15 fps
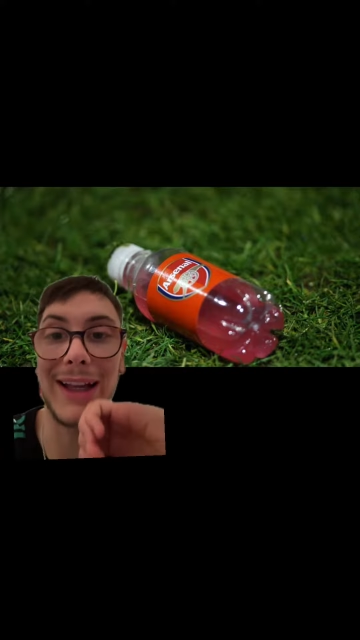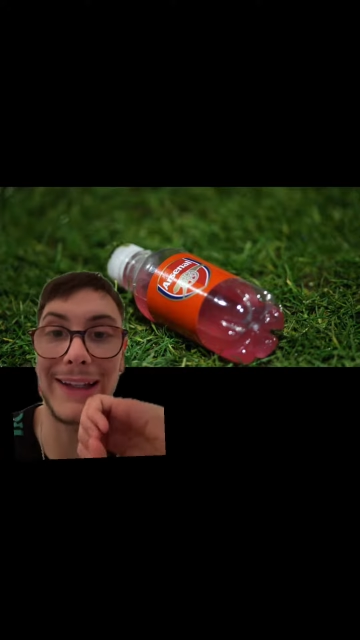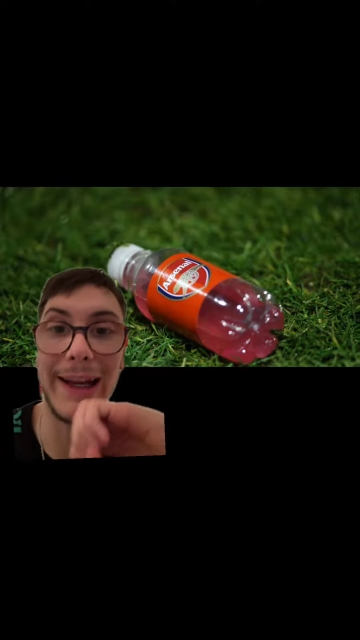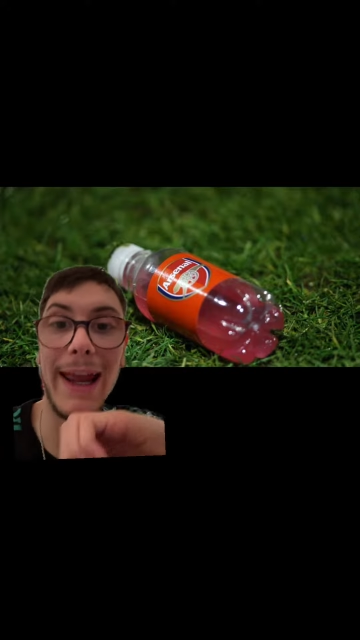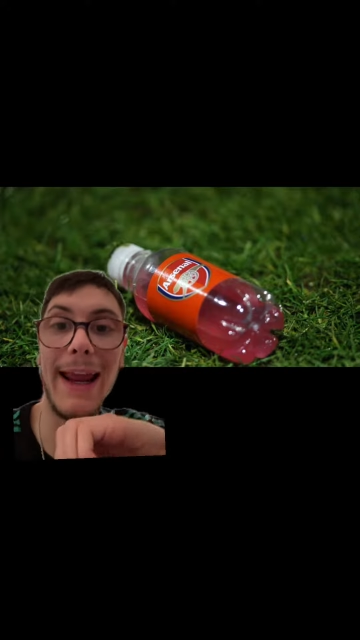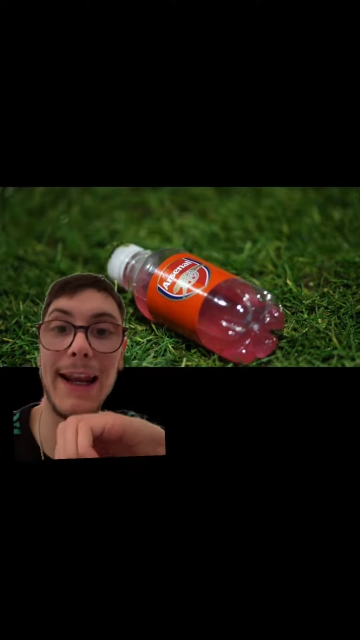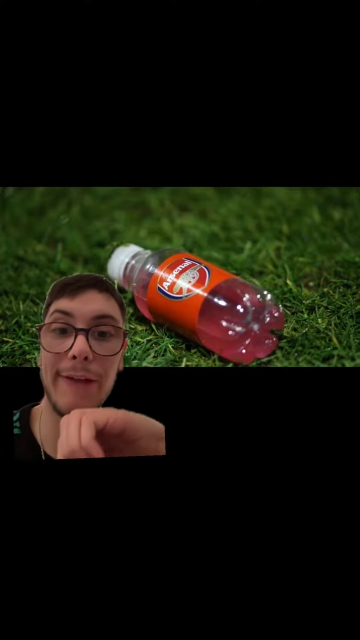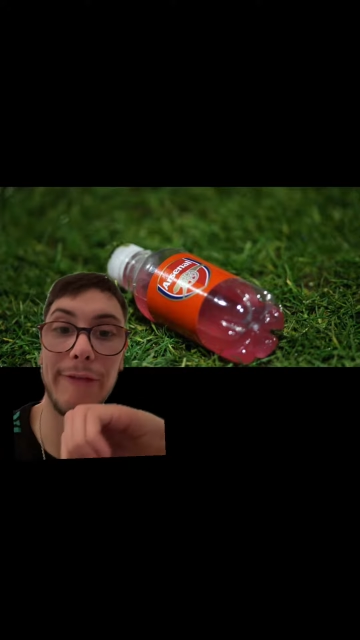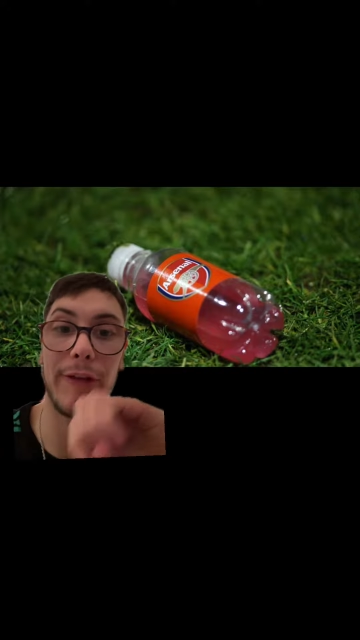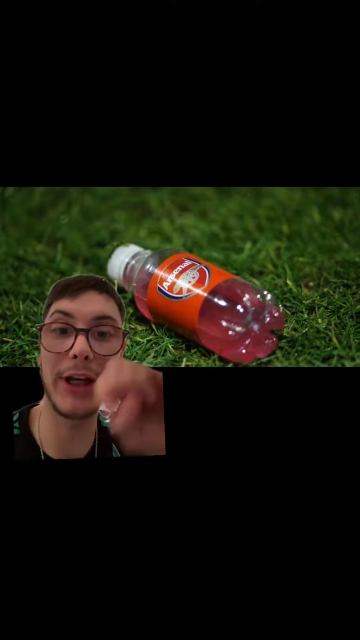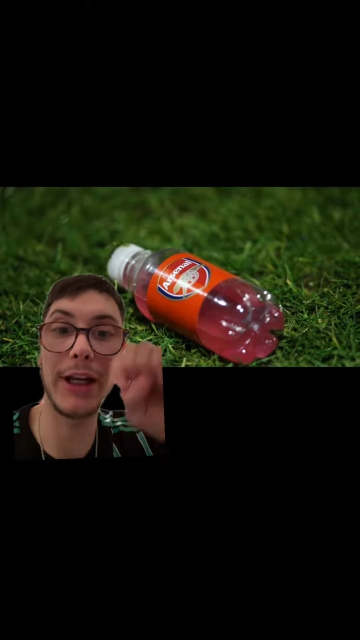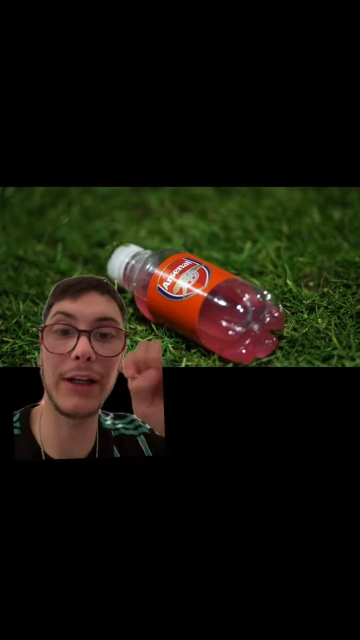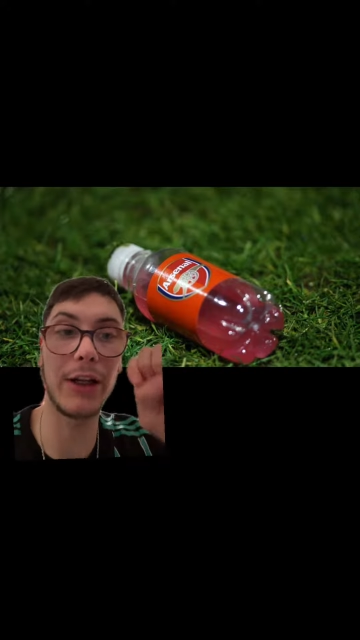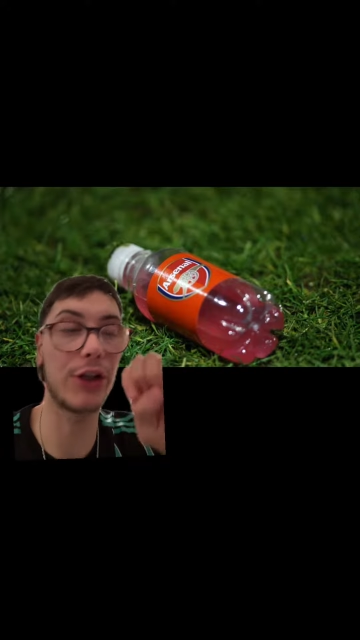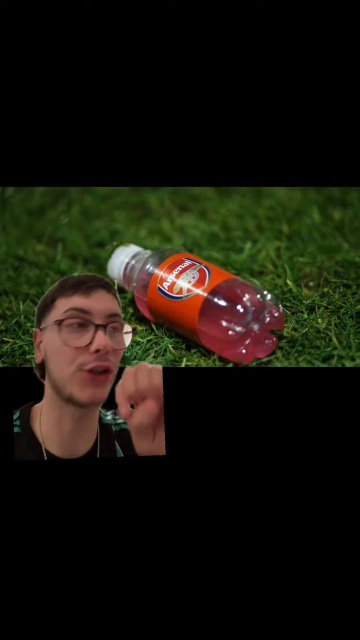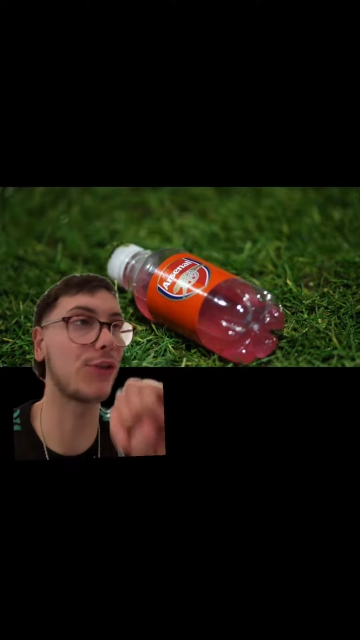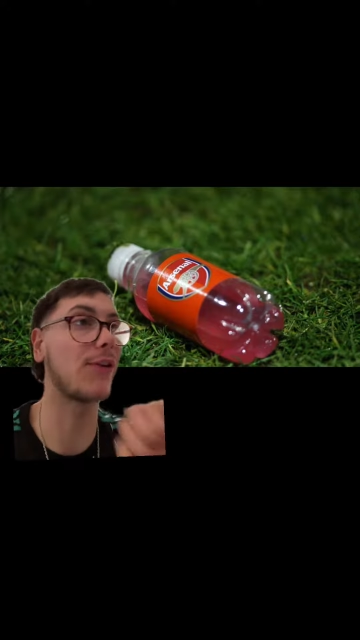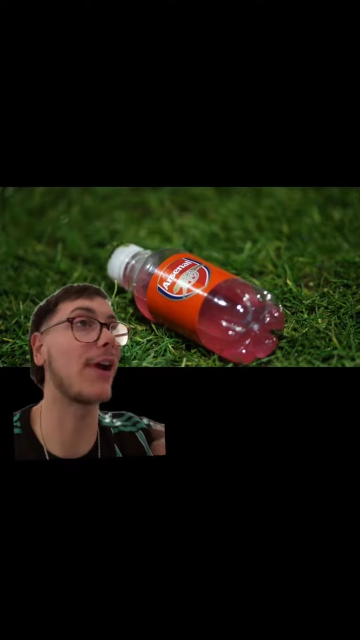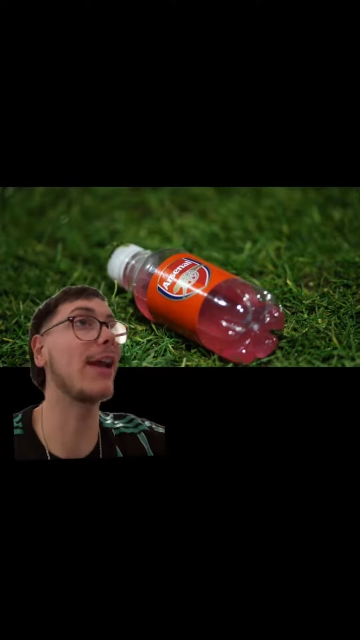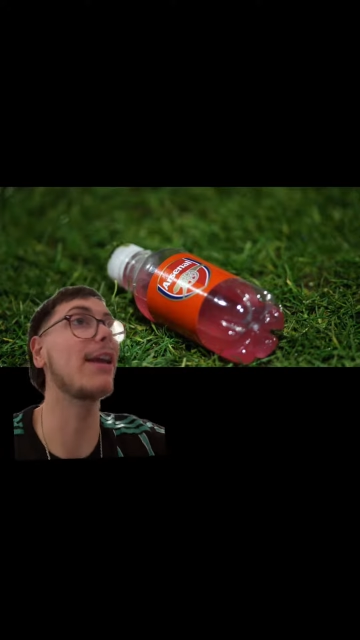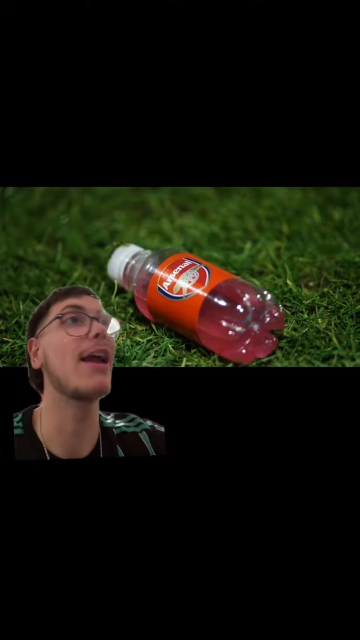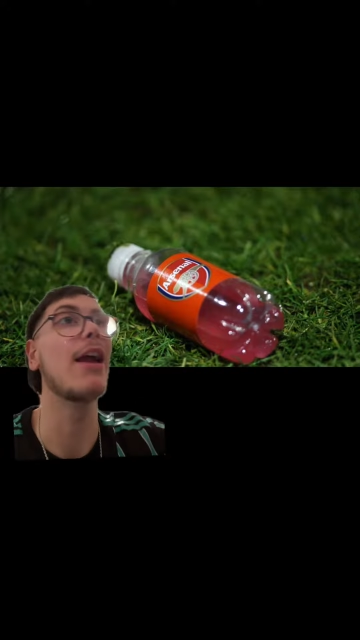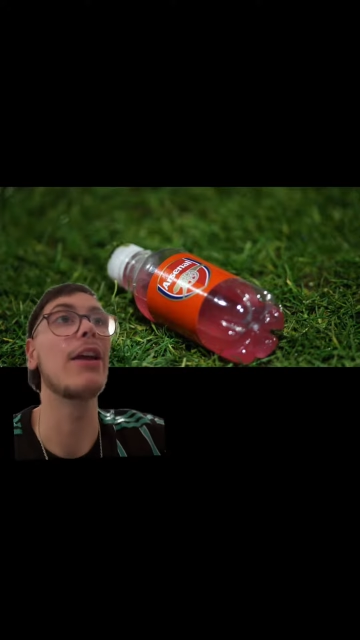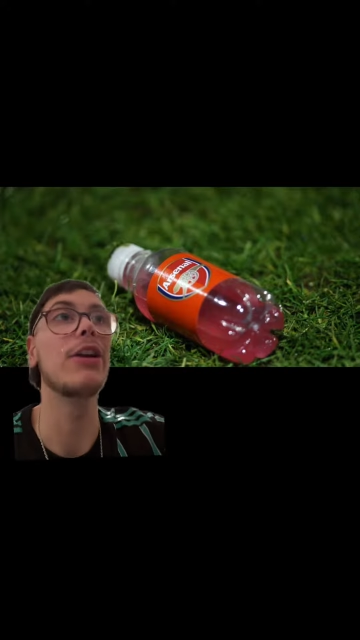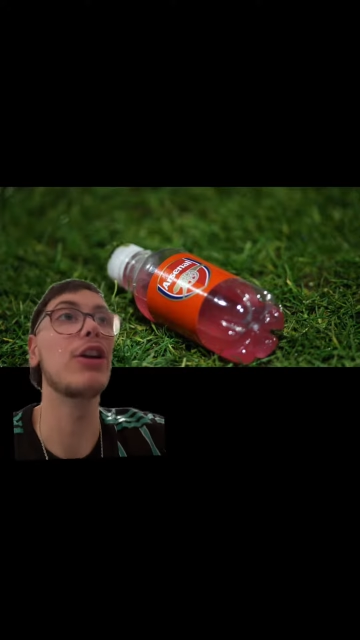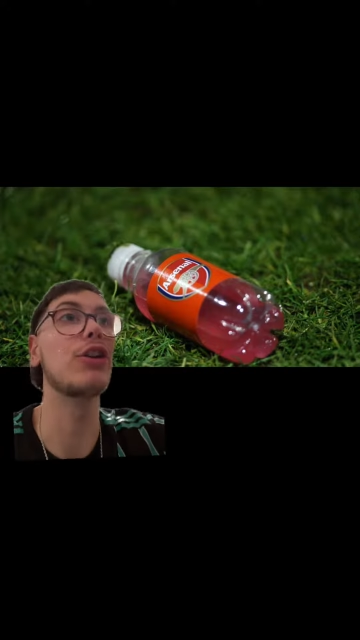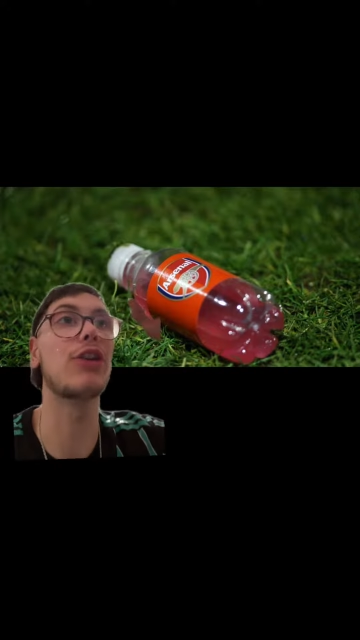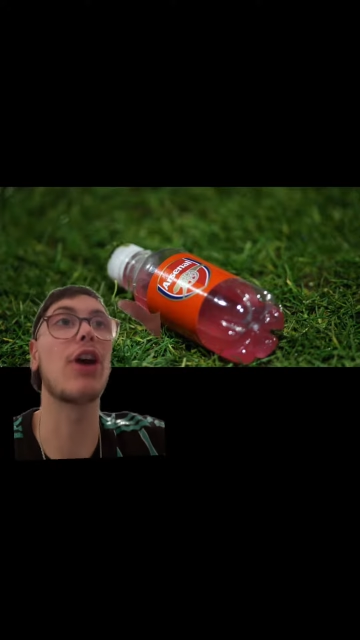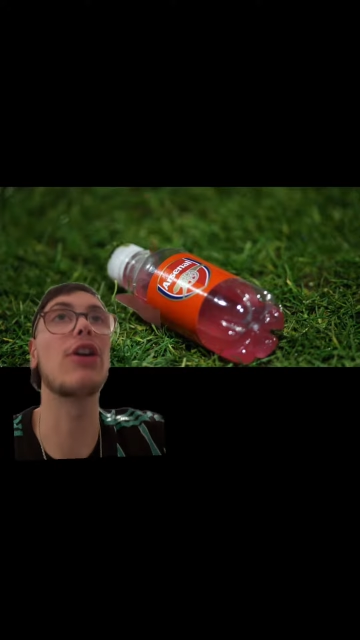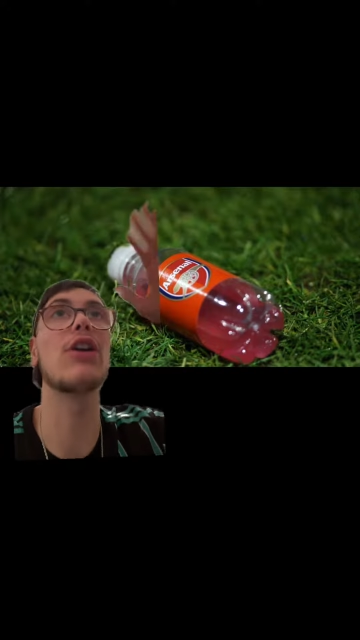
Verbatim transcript: elephant in a tree. You don't know